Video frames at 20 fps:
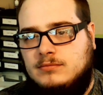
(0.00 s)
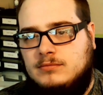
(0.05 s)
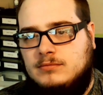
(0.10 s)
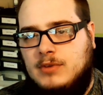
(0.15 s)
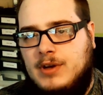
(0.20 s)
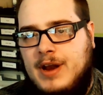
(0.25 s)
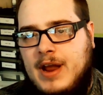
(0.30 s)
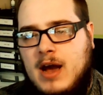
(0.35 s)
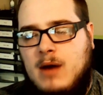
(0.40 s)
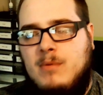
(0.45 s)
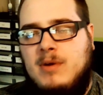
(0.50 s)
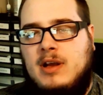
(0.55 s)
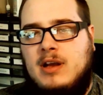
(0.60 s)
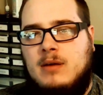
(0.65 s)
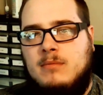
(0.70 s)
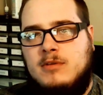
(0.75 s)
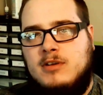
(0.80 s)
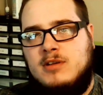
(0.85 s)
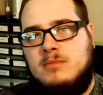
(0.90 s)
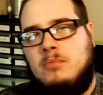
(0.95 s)
Now we
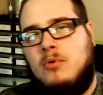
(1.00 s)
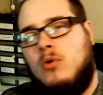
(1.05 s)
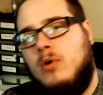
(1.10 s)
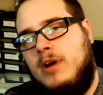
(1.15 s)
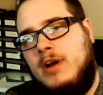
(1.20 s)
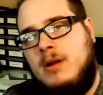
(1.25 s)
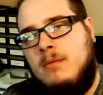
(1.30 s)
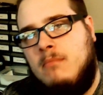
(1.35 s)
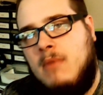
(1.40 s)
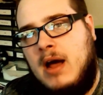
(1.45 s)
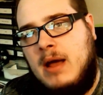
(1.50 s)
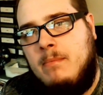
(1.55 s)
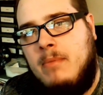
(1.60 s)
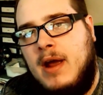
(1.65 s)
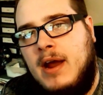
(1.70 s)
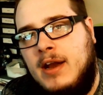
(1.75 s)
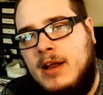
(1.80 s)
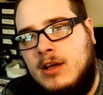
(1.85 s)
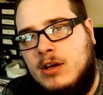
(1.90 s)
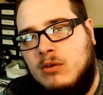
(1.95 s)
come to the point in my
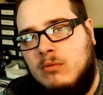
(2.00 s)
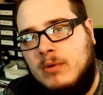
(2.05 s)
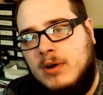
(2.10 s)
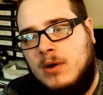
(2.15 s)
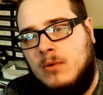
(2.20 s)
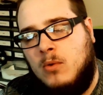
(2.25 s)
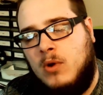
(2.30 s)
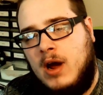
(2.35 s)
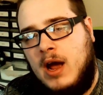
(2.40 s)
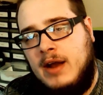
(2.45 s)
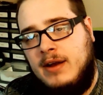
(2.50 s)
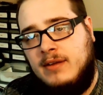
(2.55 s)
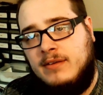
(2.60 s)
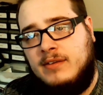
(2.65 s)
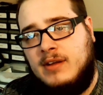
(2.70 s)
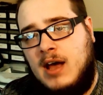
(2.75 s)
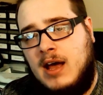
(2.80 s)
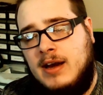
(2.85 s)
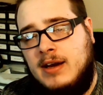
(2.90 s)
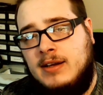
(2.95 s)
painting career where I
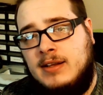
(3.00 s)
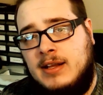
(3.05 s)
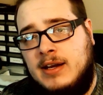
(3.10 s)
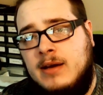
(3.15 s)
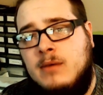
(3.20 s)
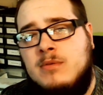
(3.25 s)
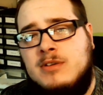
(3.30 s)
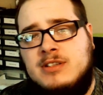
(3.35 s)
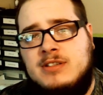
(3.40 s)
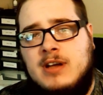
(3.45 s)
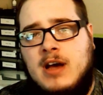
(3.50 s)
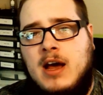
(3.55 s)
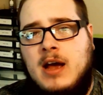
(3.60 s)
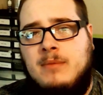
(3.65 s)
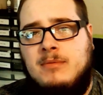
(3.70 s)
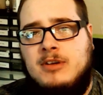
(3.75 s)
decided that it was time